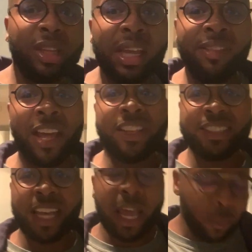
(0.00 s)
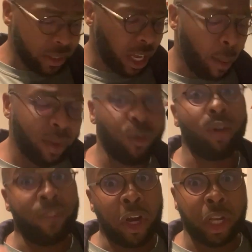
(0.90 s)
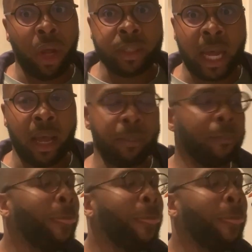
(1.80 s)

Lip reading: that this day was coming for a very long time,